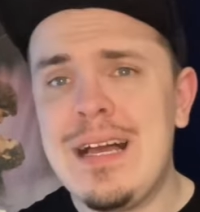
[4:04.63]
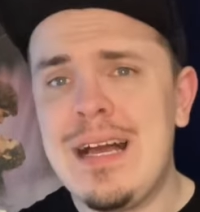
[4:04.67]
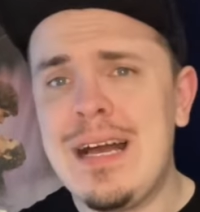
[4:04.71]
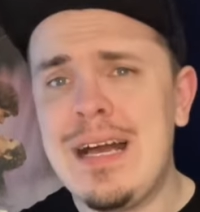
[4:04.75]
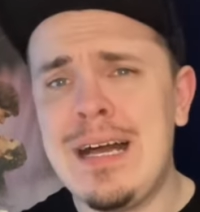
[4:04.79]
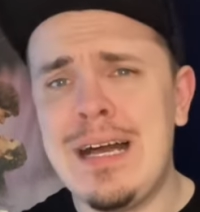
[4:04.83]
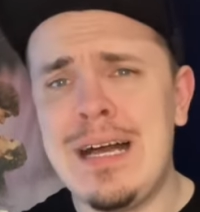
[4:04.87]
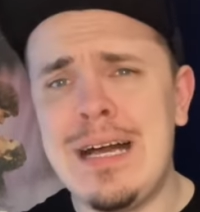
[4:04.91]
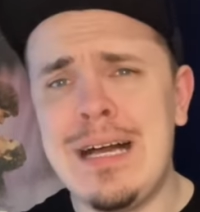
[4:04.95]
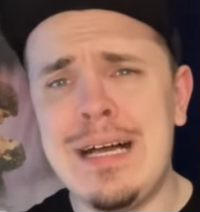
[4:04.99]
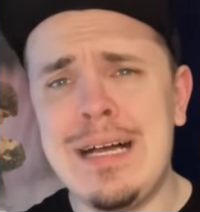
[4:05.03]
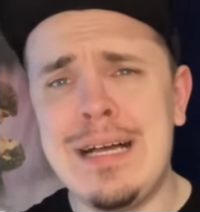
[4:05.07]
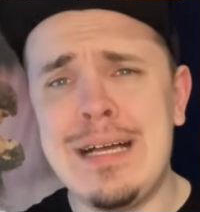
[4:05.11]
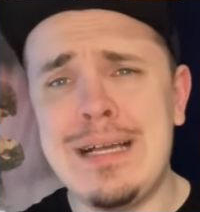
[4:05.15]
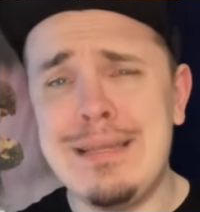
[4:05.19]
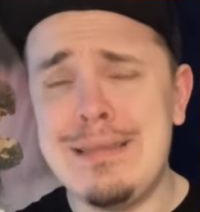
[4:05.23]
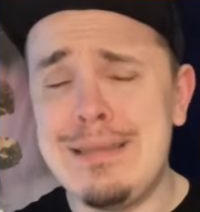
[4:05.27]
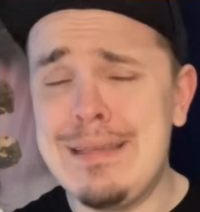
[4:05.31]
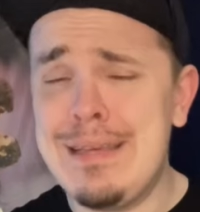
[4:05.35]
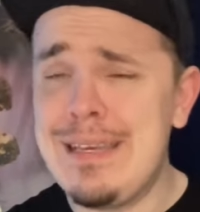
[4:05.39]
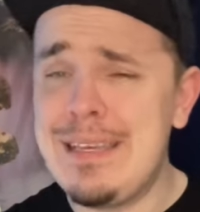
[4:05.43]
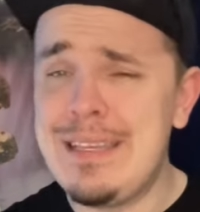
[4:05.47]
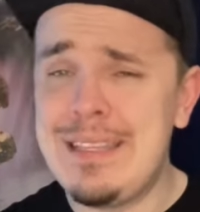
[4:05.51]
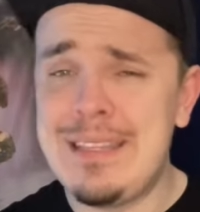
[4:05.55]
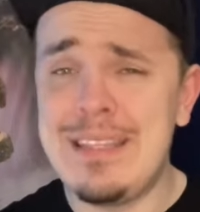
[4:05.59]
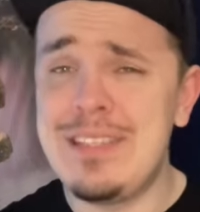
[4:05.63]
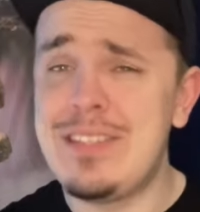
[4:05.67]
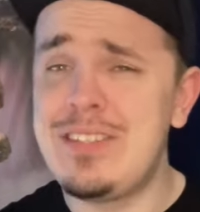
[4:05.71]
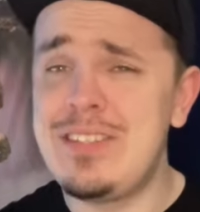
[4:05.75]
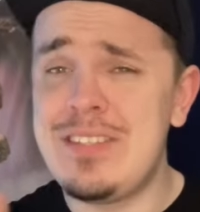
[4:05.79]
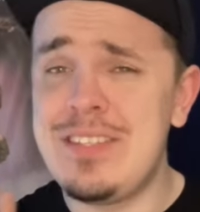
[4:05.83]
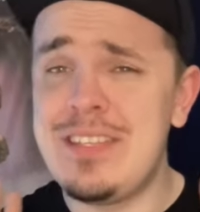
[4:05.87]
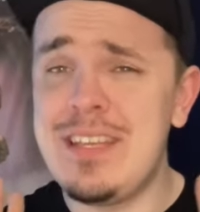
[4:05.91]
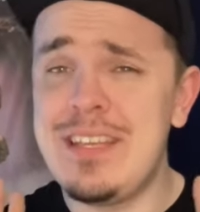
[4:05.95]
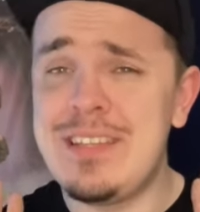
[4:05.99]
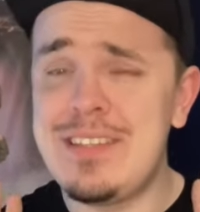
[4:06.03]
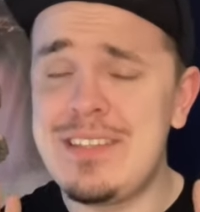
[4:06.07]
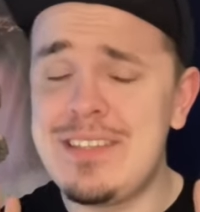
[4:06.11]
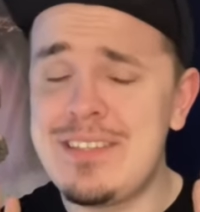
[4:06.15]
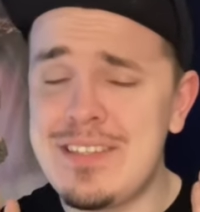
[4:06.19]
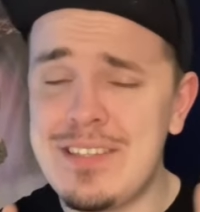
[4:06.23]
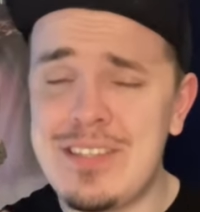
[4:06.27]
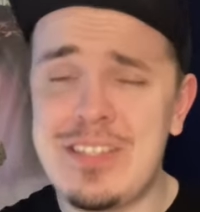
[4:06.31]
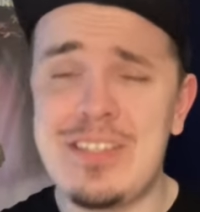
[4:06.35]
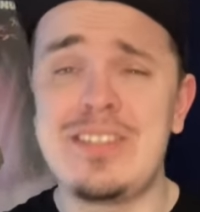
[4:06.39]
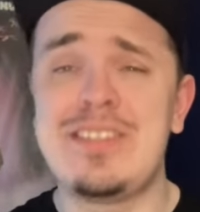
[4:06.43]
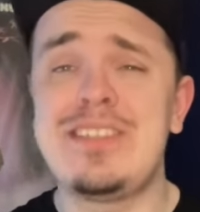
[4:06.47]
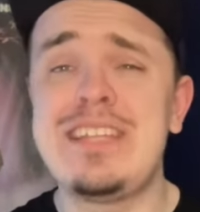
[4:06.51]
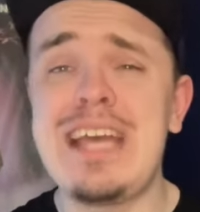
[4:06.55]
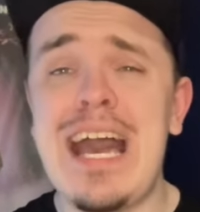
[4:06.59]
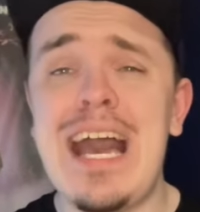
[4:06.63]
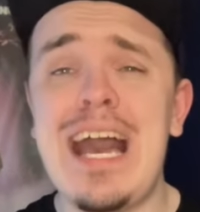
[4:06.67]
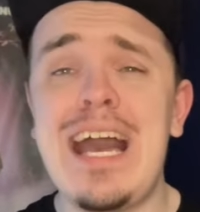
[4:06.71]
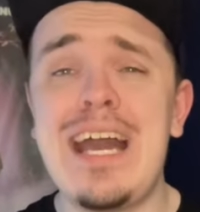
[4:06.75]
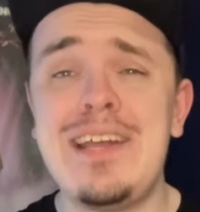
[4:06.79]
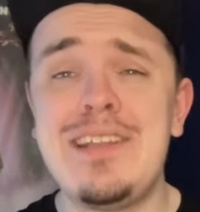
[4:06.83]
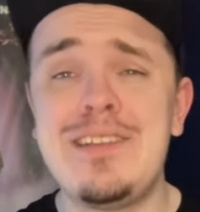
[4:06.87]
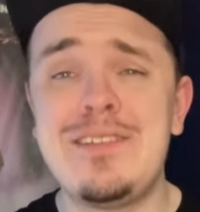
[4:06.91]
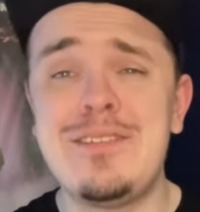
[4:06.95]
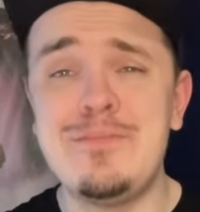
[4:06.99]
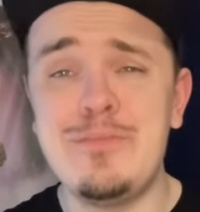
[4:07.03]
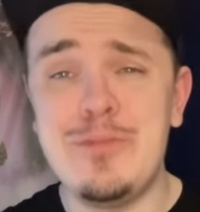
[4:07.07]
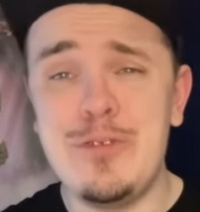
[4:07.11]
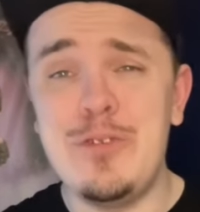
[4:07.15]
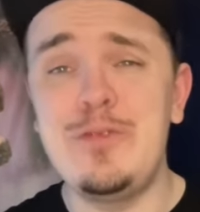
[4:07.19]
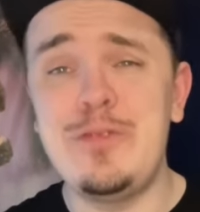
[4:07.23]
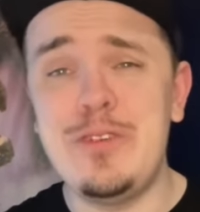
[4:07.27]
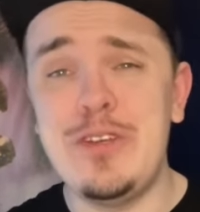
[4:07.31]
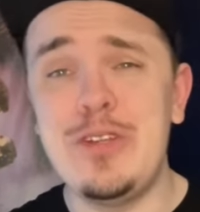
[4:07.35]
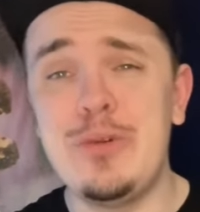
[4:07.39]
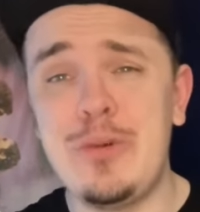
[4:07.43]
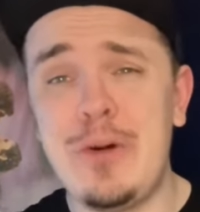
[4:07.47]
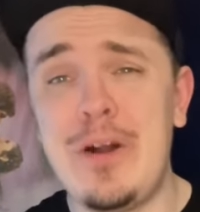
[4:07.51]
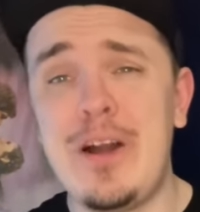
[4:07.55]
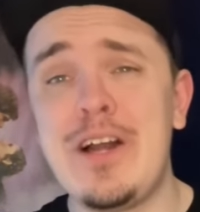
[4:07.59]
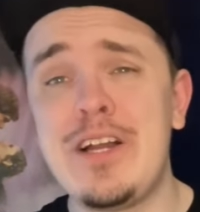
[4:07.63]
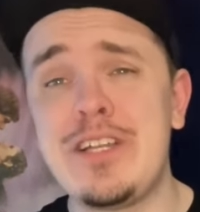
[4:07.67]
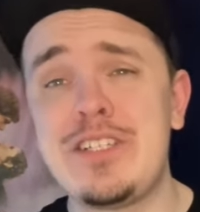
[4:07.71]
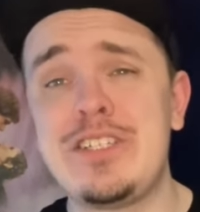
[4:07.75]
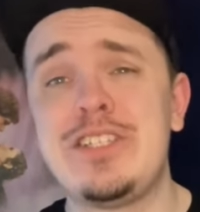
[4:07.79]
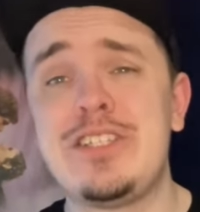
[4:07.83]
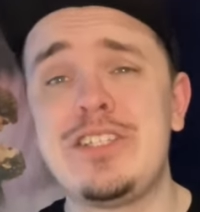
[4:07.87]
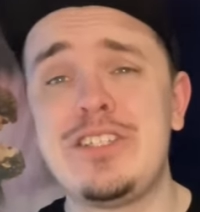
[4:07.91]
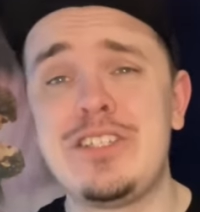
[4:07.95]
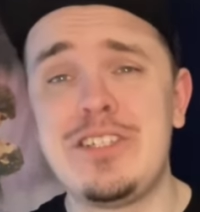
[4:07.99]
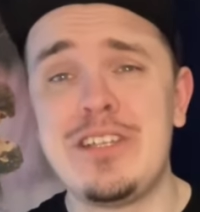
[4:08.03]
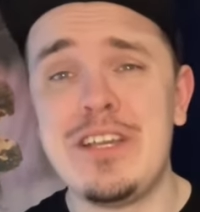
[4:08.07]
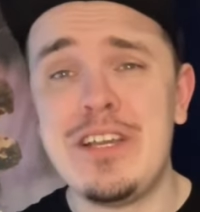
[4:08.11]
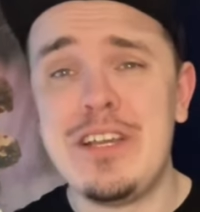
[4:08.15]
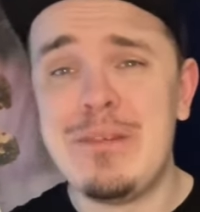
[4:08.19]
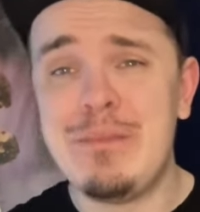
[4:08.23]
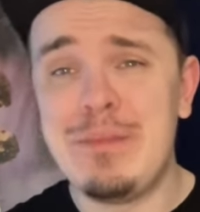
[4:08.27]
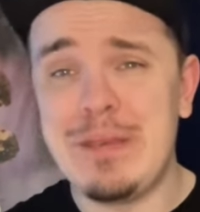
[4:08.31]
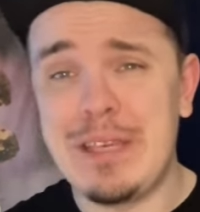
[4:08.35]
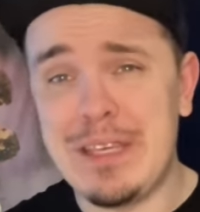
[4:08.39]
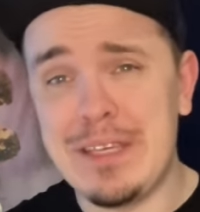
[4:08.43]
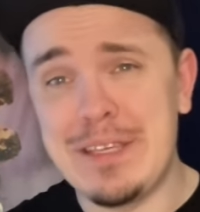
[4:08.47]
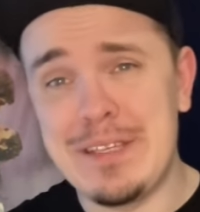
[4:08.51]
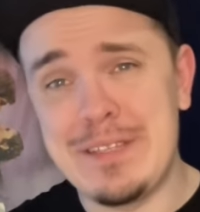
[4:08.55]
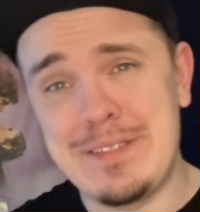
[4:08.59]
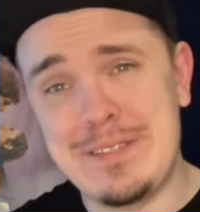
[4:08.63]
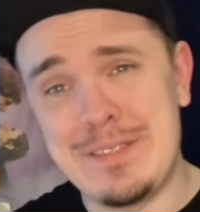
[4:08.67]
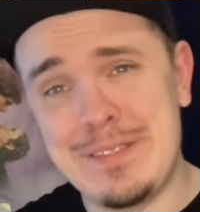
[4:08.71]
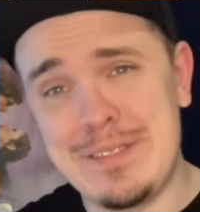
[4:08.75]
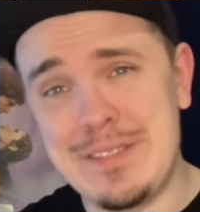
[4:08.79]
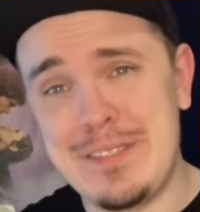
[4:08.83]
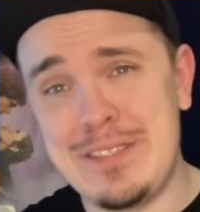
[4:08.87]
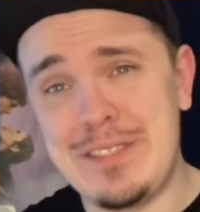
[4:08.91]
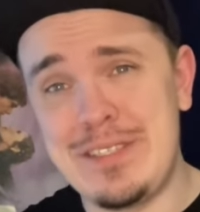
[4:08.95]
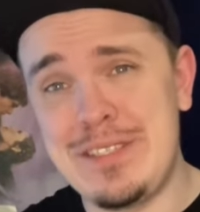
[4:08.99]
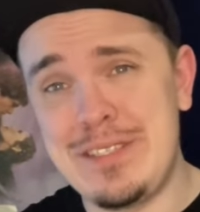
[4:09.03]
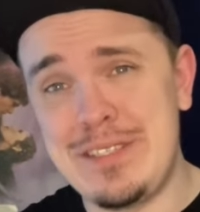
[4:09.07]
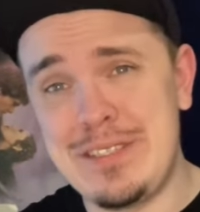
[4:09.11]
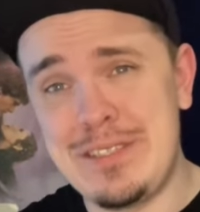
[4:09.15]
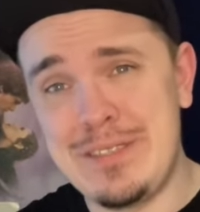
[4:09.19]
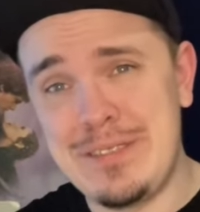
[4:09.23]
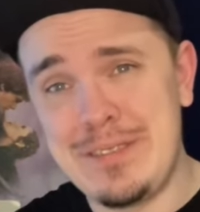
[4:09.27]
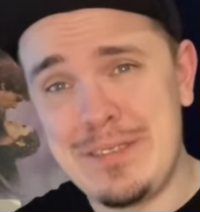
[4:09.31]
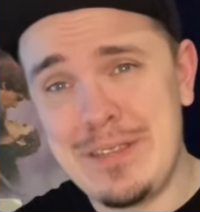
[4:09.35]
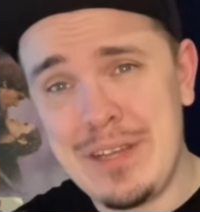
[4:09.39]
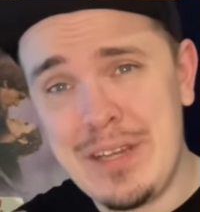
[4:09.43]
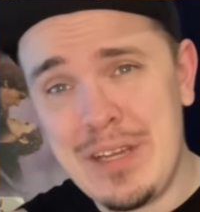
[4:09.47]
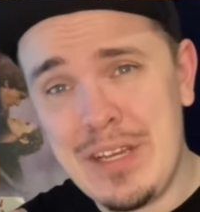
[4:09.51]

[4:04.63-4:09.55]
Uh, this it's such a sad movie to watch because it's just